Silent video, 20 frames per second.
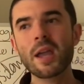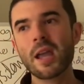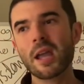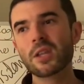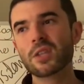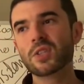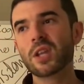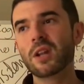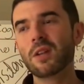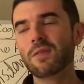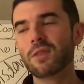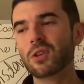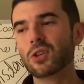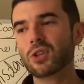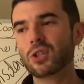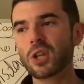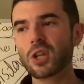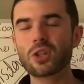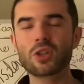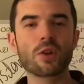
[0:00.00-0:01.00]
instead of the
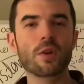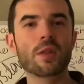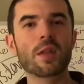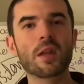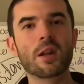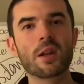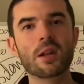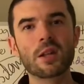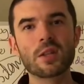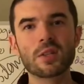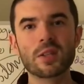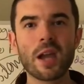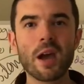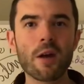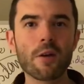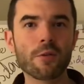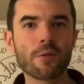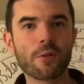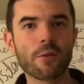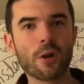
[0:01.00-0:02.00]
shit show that it is
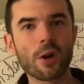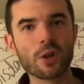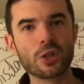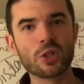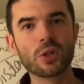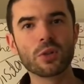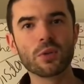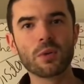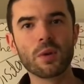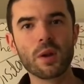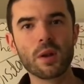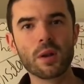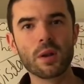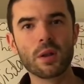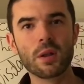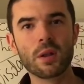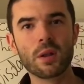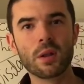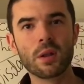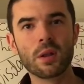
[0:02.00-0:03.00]
now for our children.
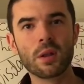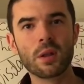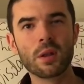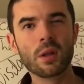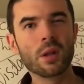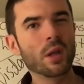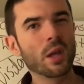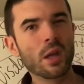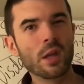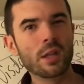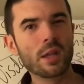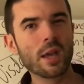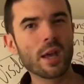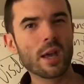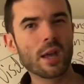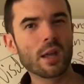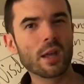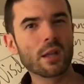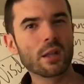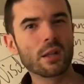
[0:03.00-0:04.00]

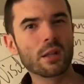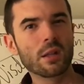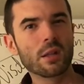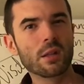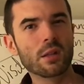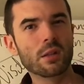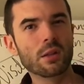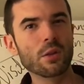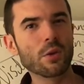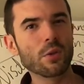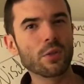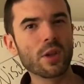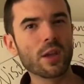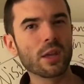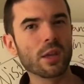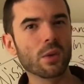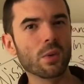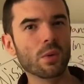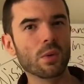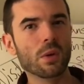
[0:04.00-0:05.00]
Yeah. No,
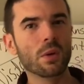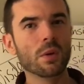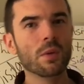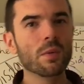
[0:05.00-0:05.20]
thank you.